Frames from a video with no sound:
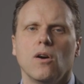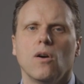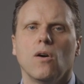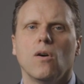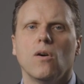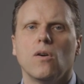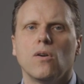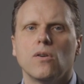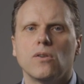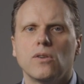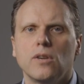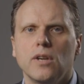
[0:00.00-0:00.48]

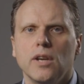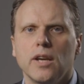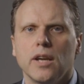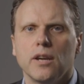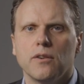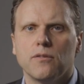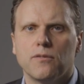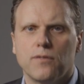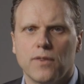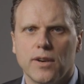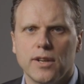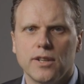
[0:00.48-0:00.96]
on
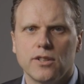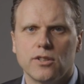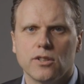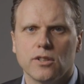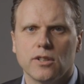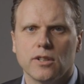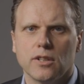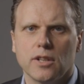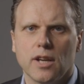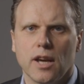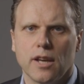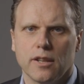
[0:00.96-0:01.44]

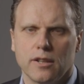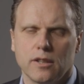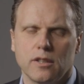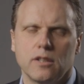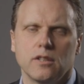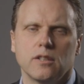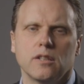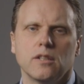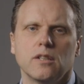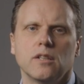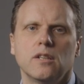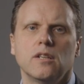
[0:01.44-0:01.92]
inflation and
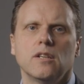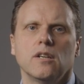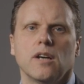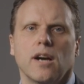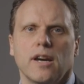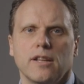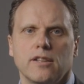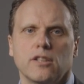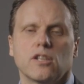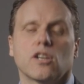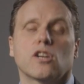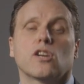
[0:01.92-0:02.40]

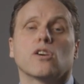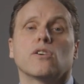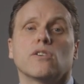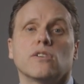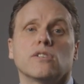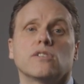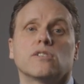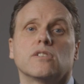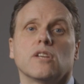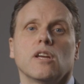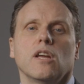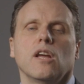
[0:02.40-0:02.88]
the
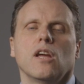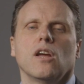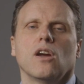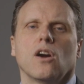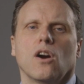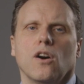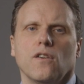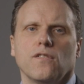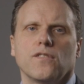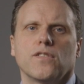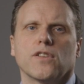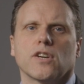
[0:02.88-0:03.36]
currency
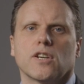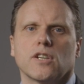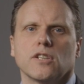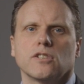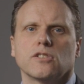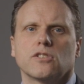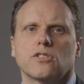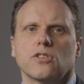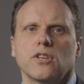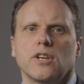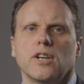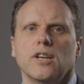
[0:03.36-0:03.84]
of the
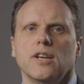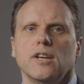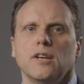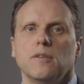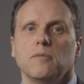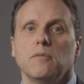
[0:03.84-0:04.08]
country.